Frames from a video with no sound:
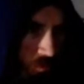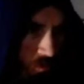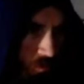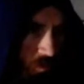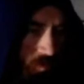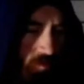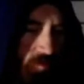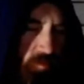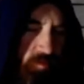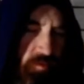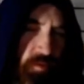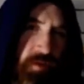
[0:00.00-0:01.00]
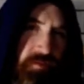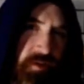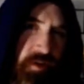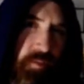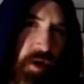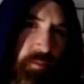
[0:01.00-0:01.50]
Not used too often
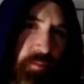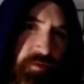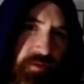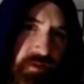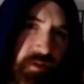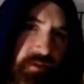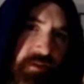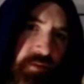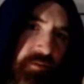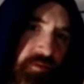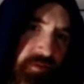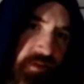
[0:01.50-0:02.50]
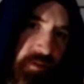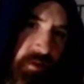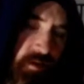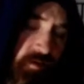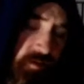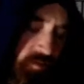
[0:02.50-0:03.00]
in pop music. A lot of times I'll skip it. A
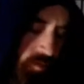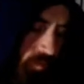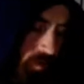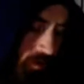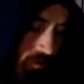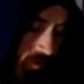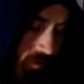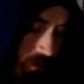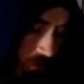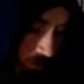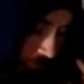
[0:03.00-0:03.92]
lot of times I'll put in this guy called